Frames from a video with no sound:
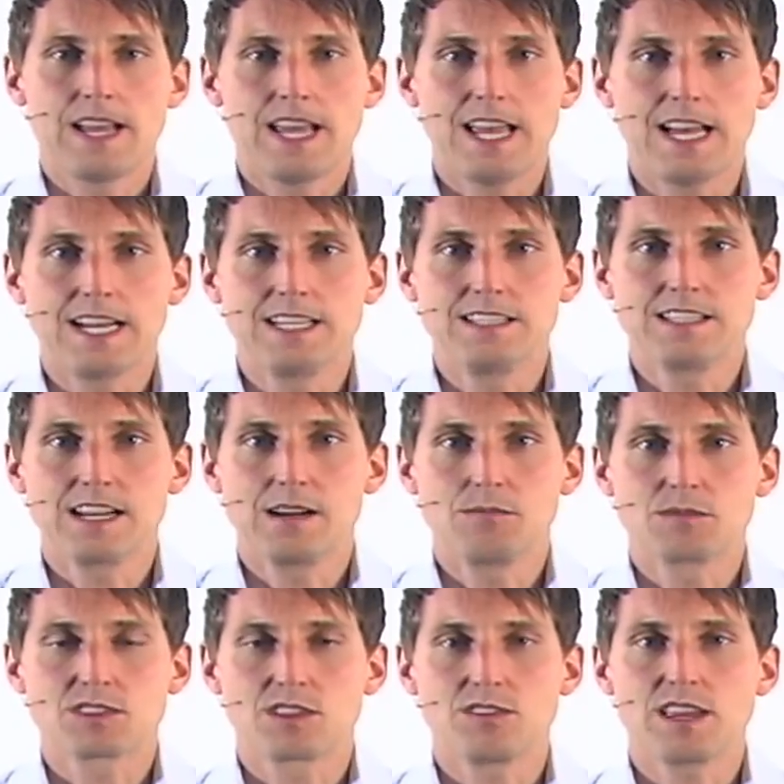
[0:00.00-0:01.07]
And
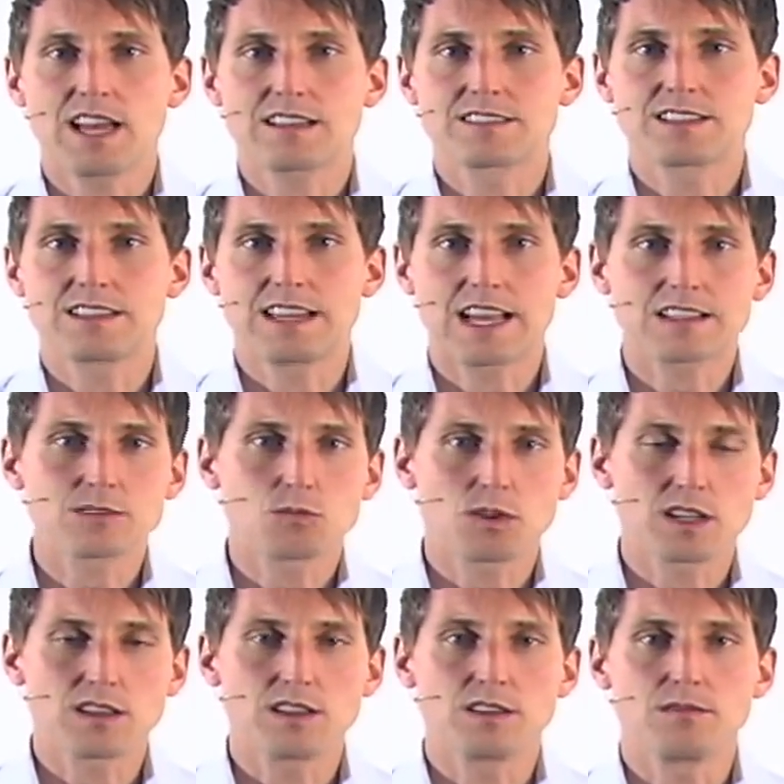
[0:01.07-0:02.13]
so that's
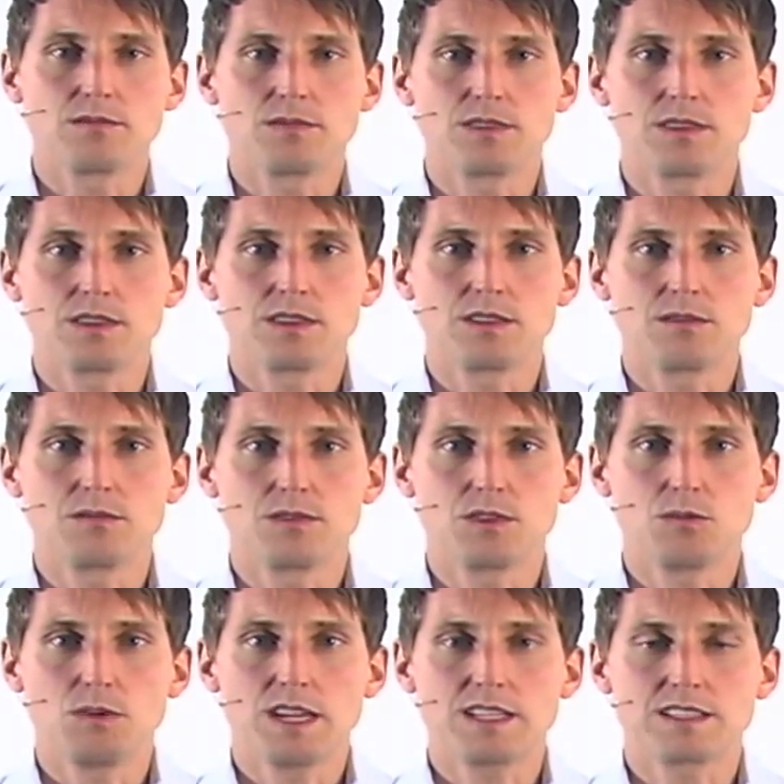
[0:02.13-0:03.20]
one of
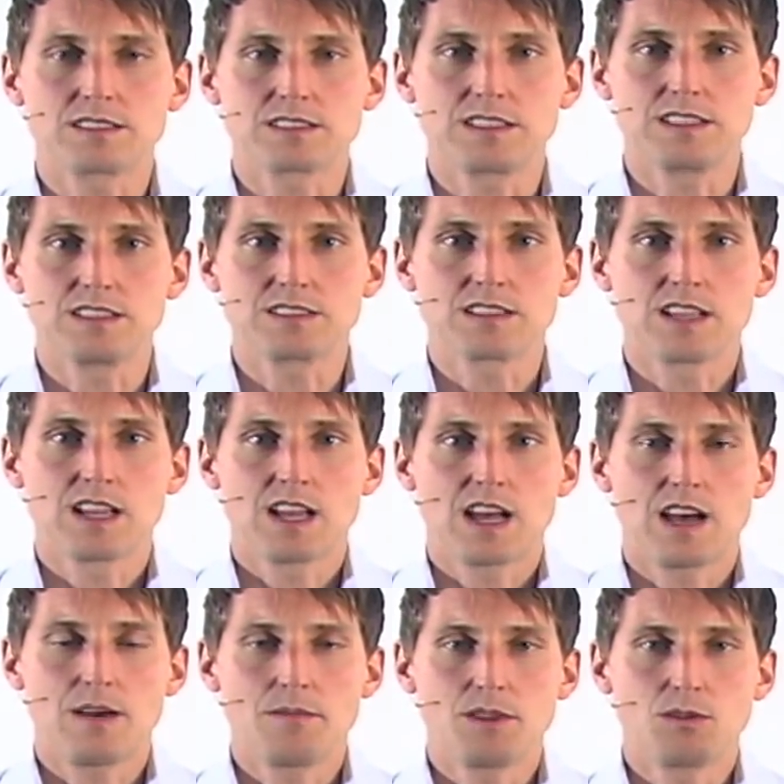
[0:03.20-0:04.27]
the weaknesses
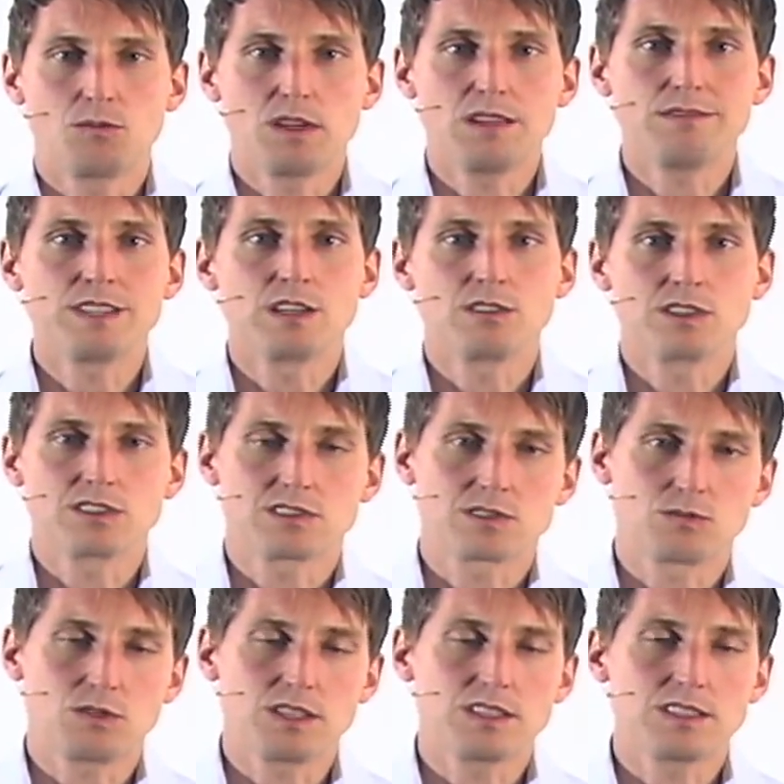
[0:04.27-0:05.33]
that we've
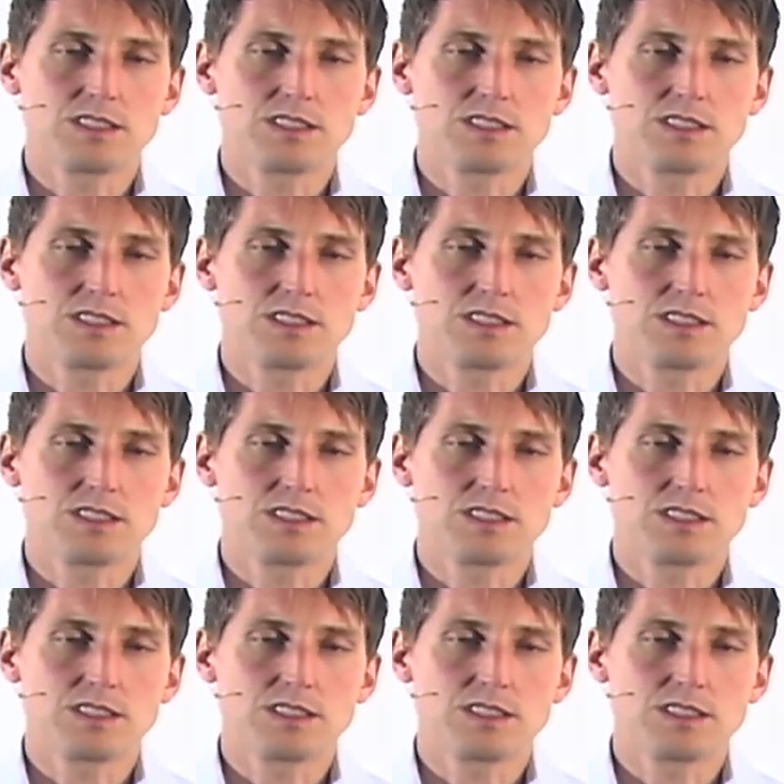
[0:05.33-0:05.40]
noticed with a